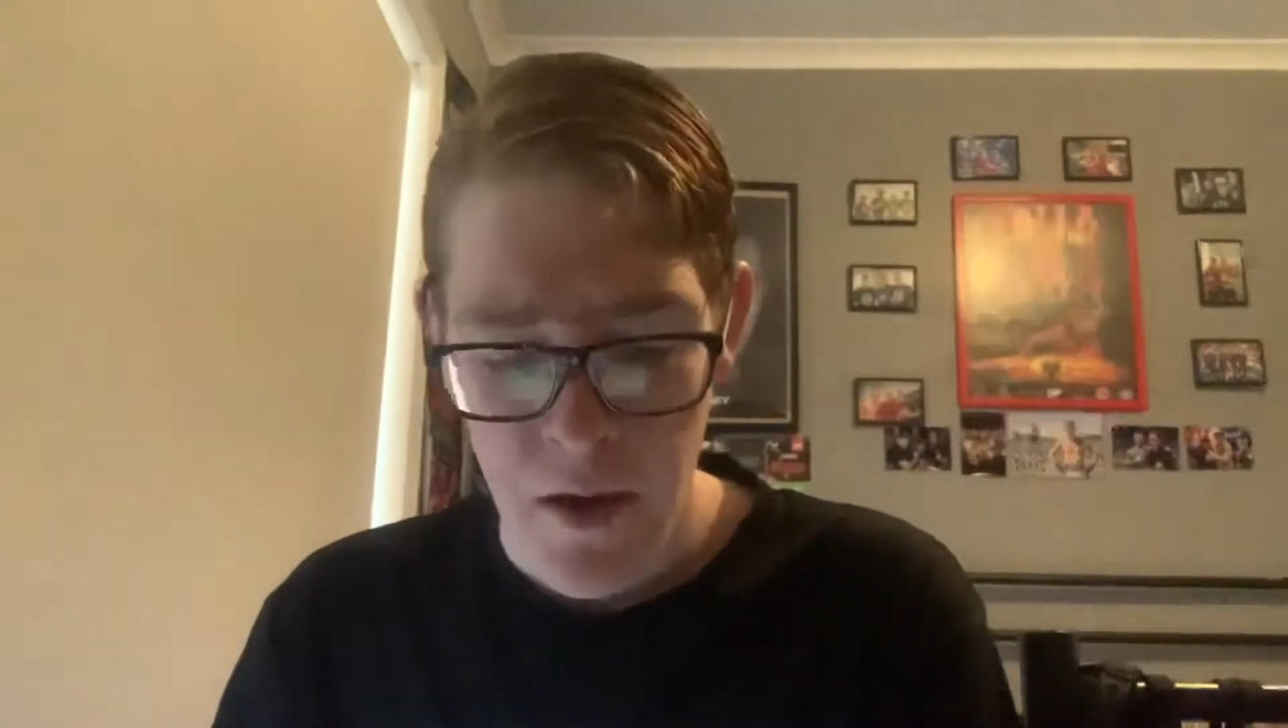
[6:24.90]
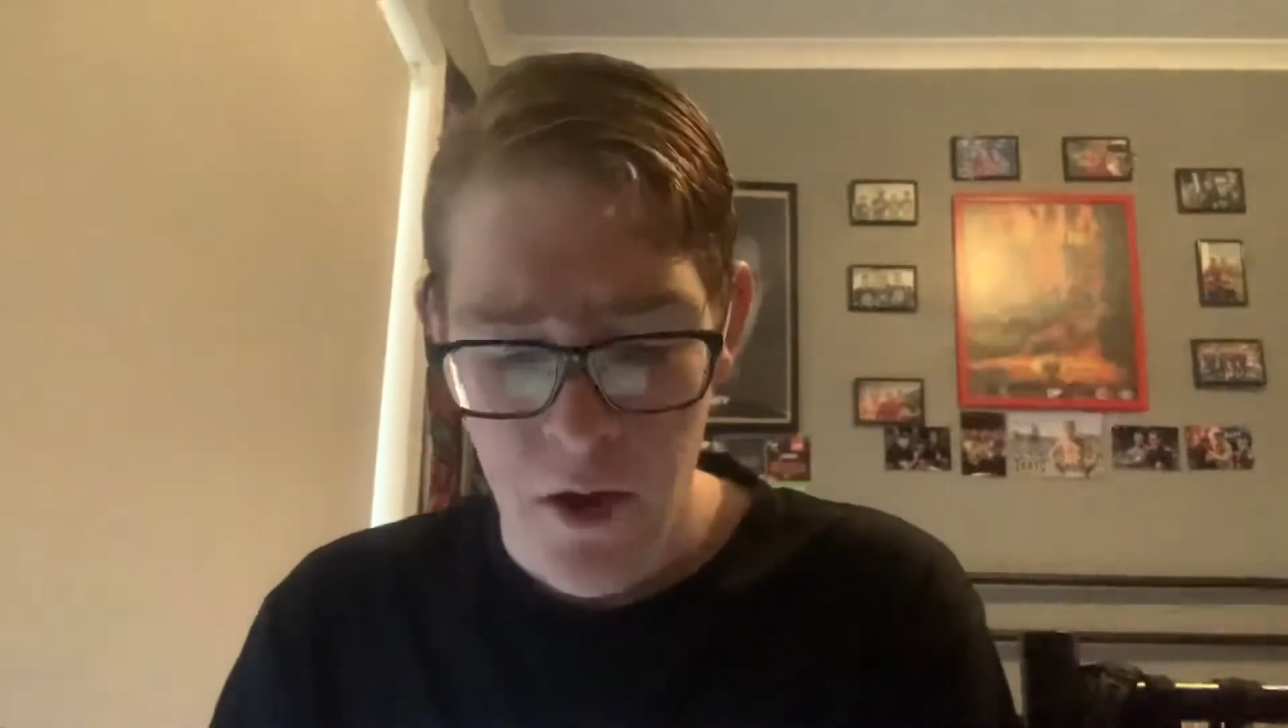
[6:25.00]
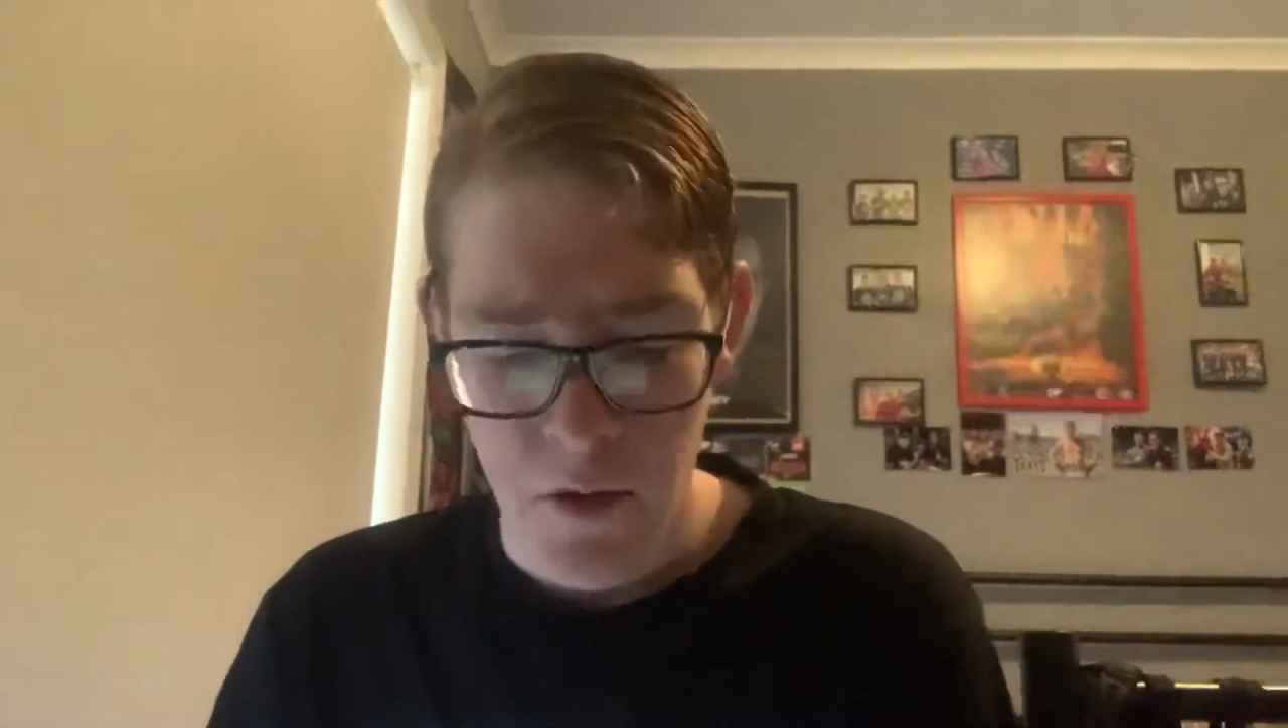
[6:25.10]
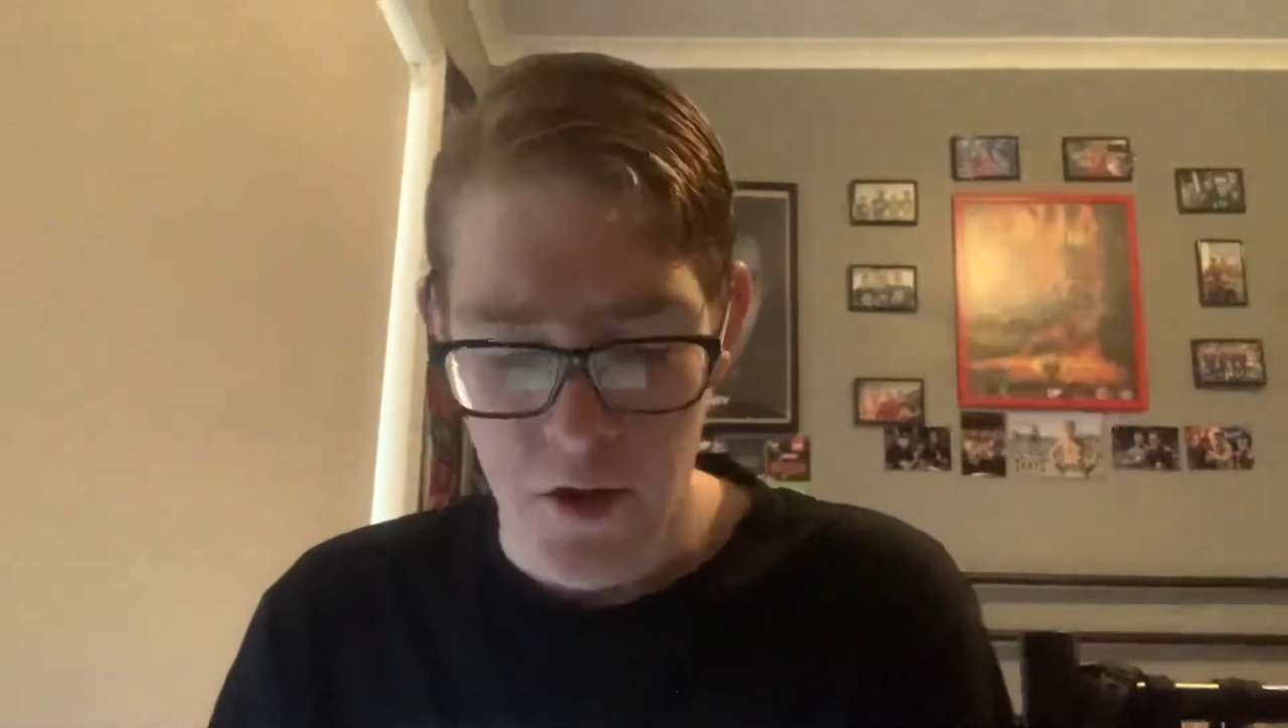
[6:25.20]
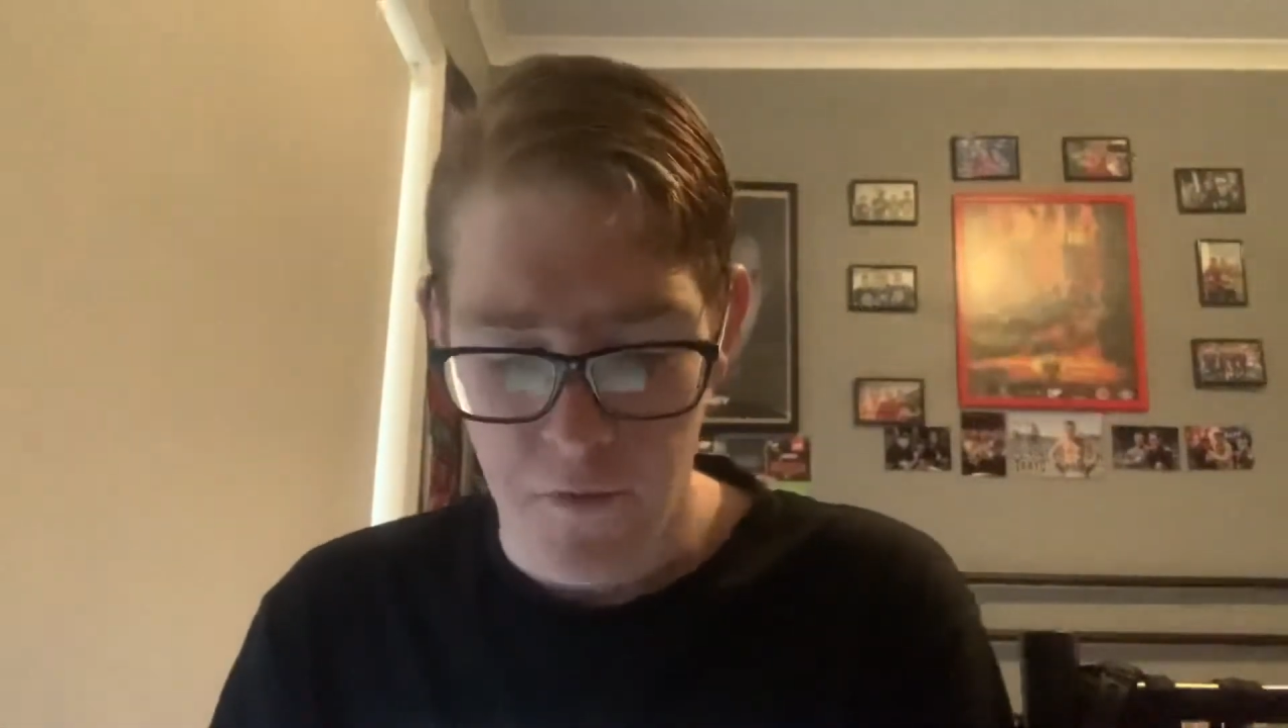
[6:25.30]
which is